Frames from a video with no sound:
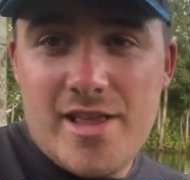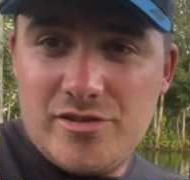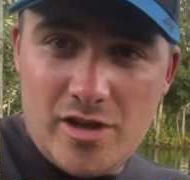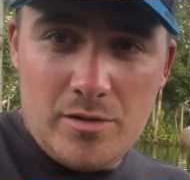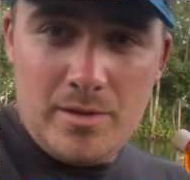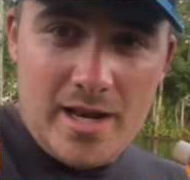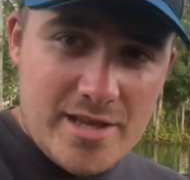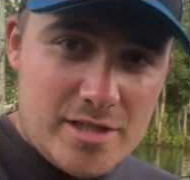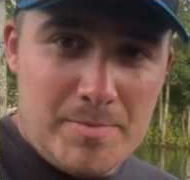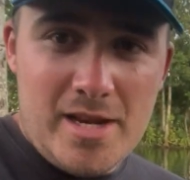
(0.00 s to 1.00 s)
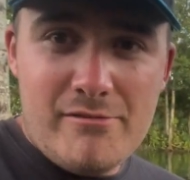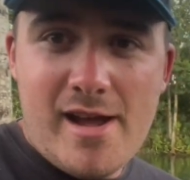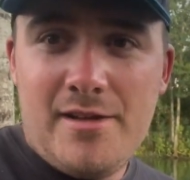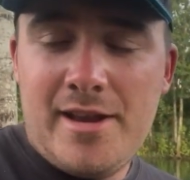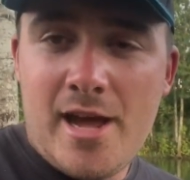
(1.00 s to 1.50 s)
So let's spin it
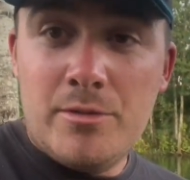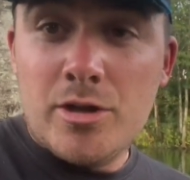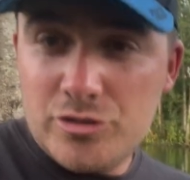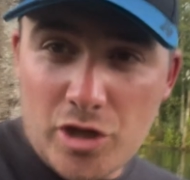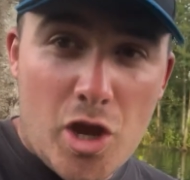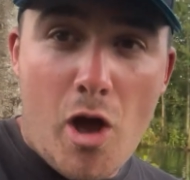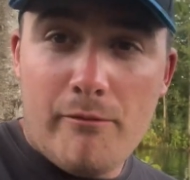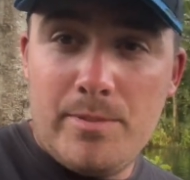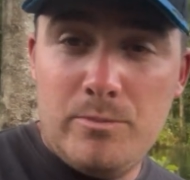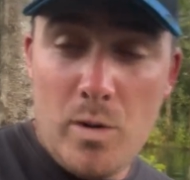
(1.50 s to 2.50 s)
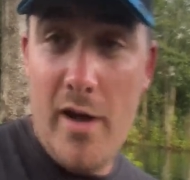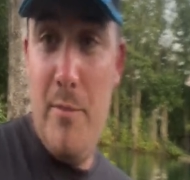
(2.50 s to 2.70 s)
round now and I'll show you what I've